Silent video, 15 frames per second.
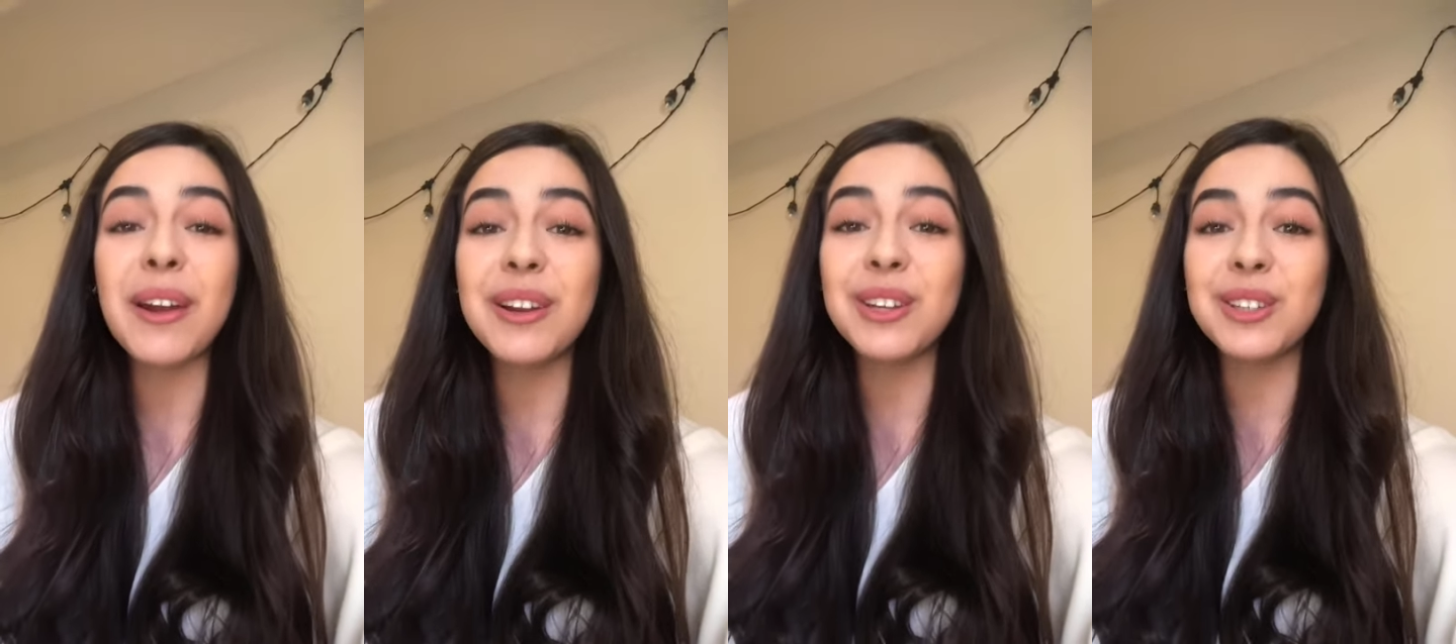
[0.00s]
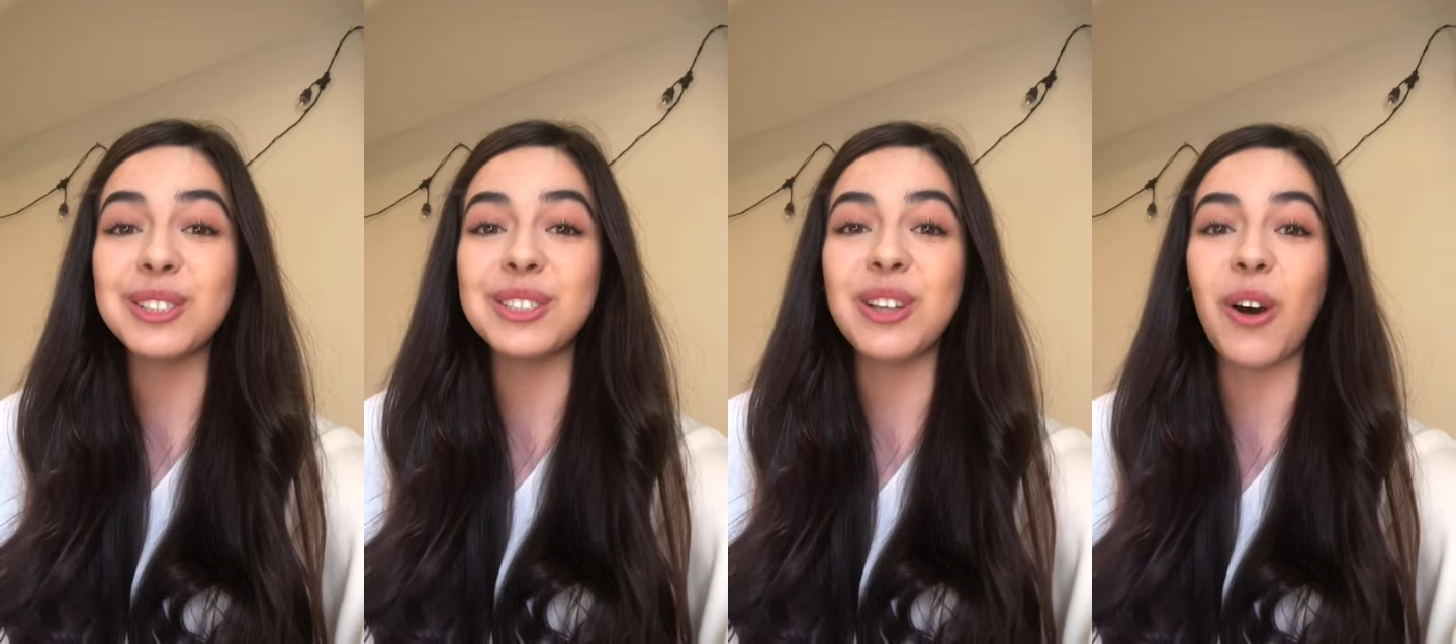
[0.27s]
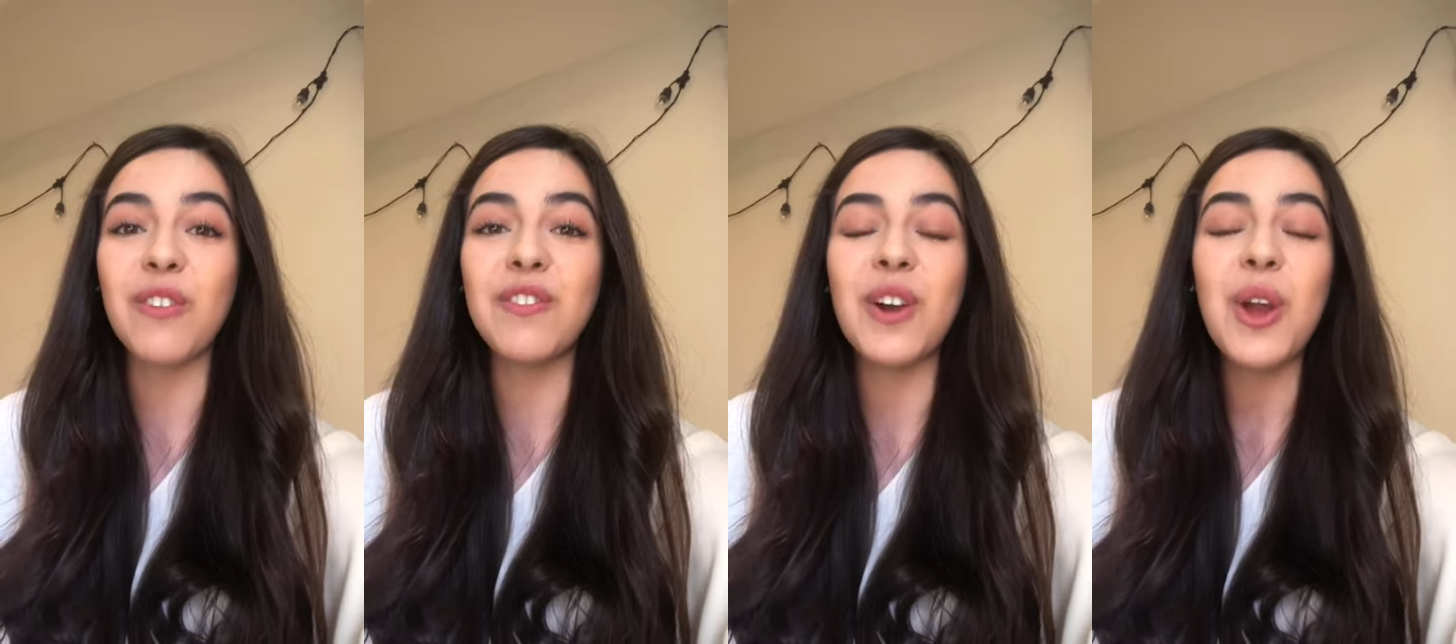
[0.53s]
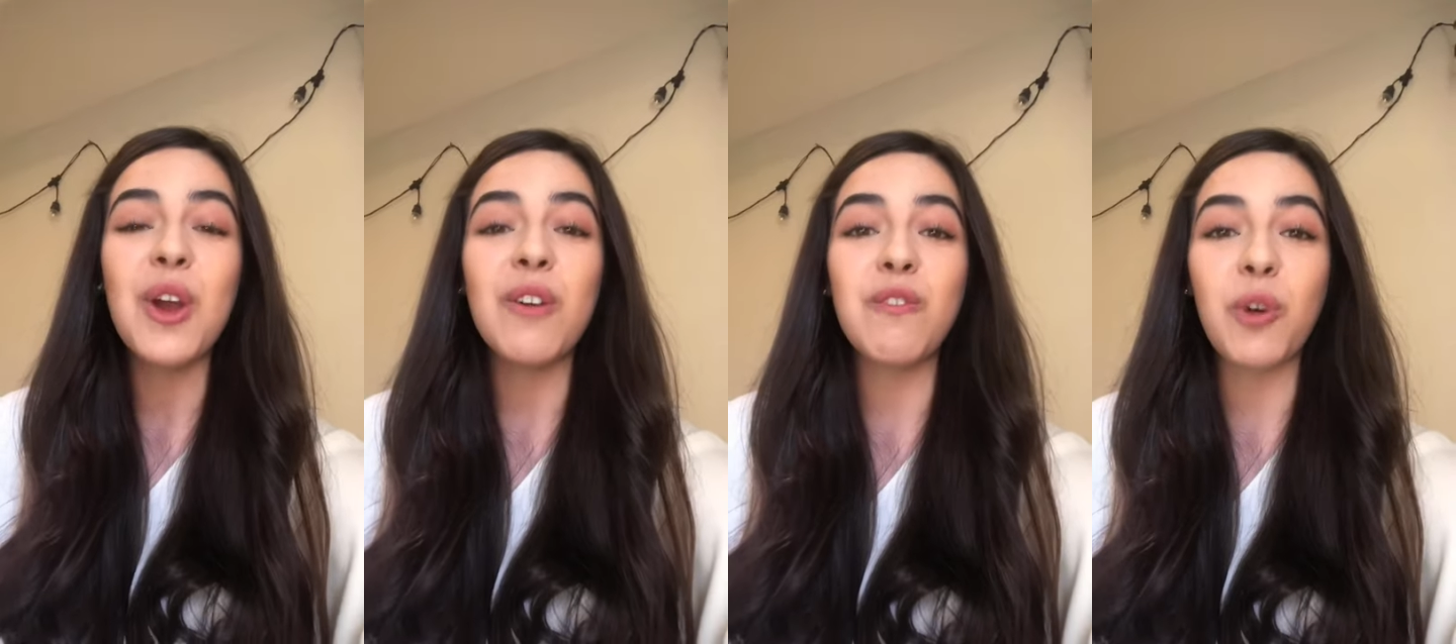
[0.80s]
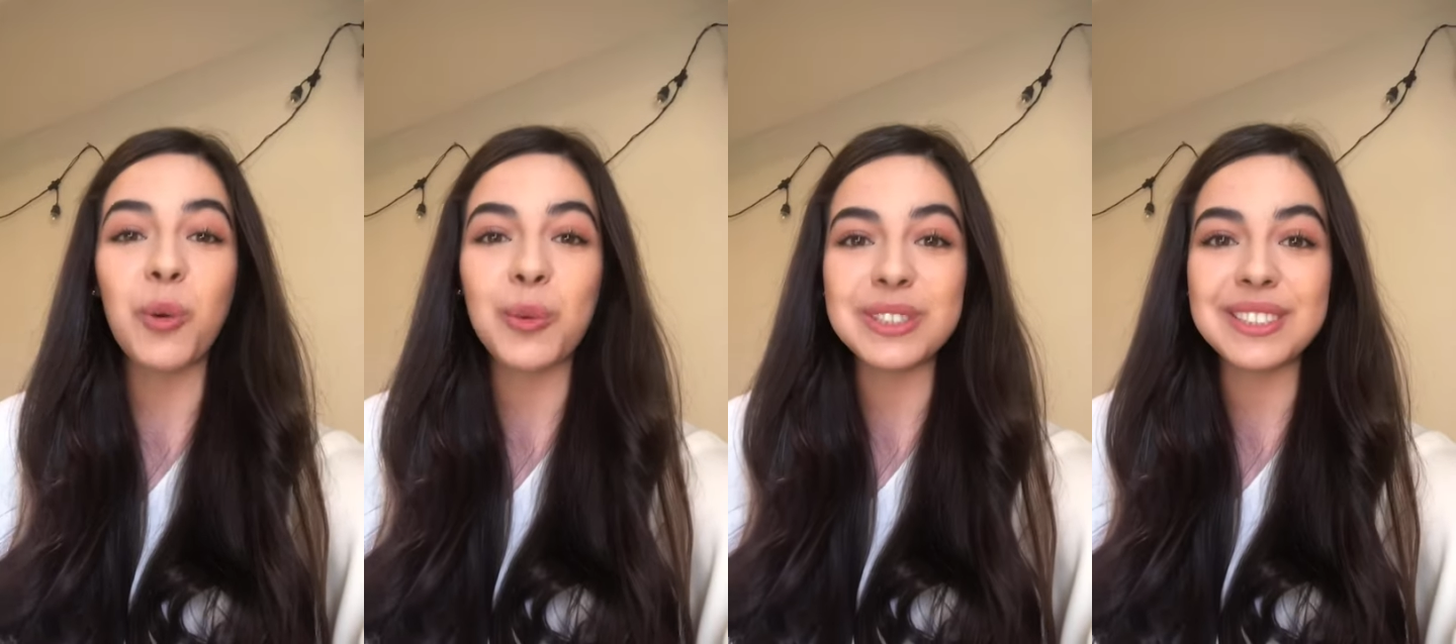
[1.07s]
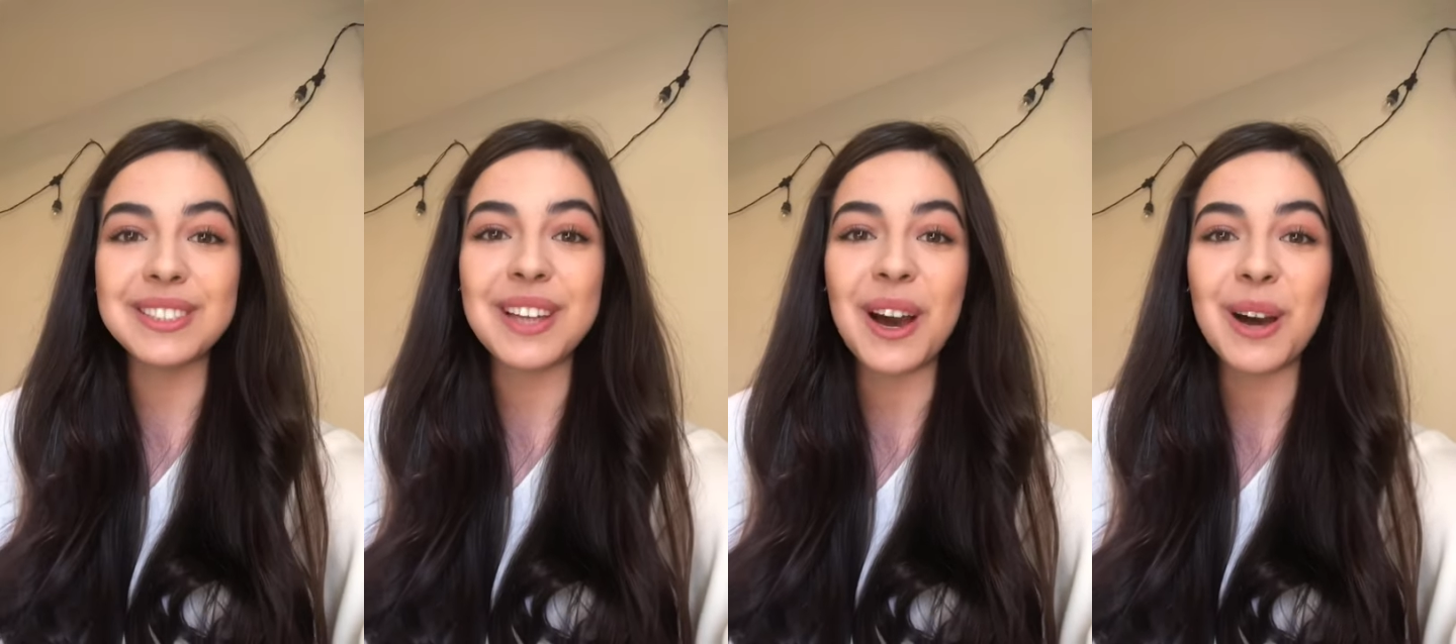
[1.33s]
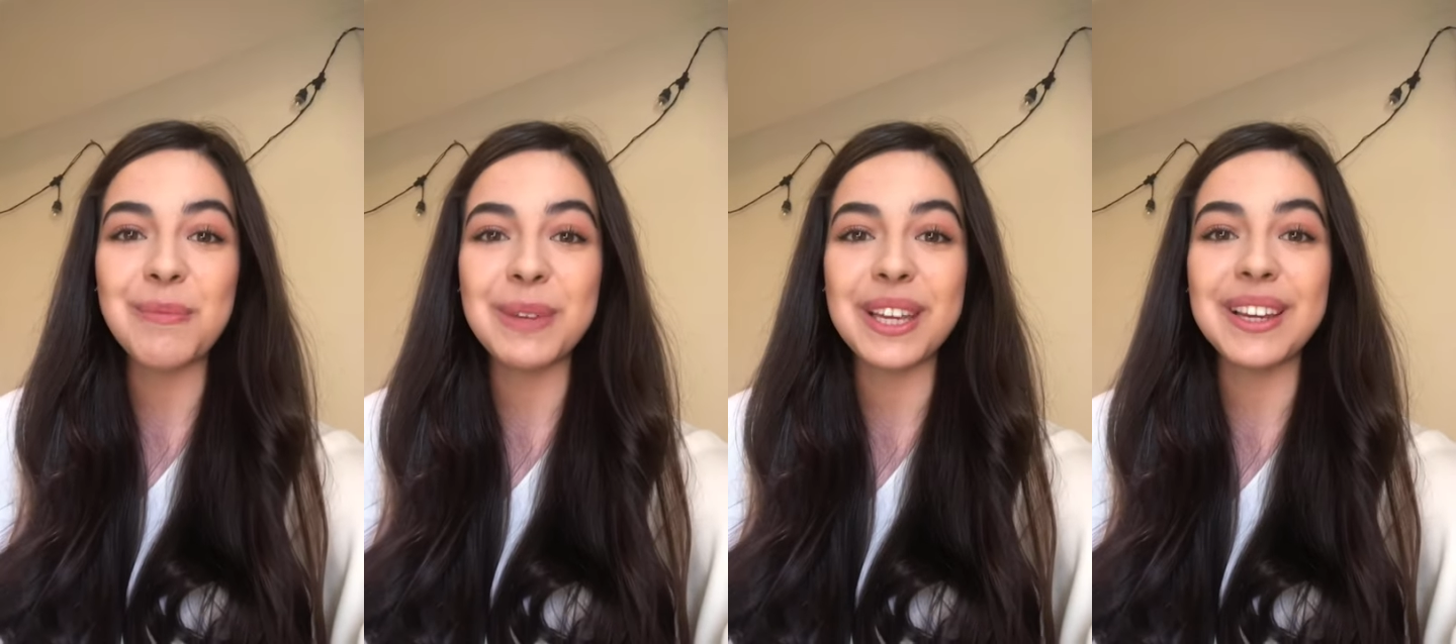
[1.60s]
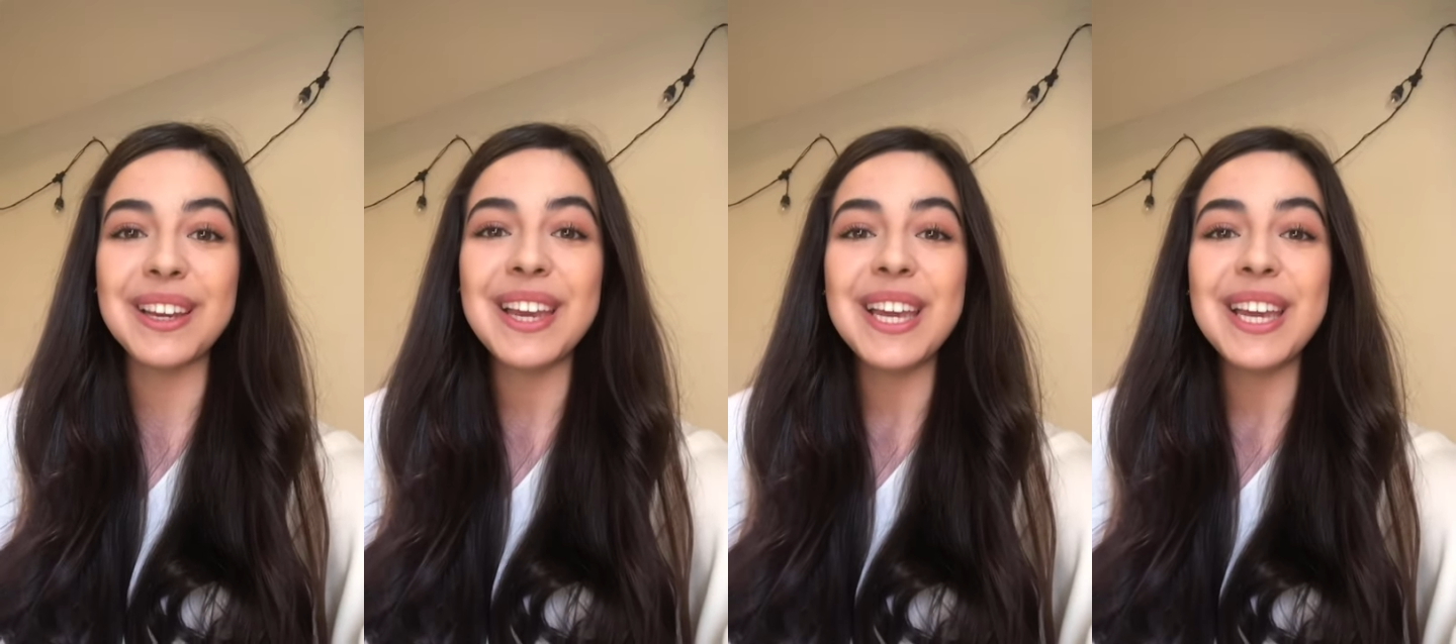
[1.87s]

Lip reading: yourself for what's coming.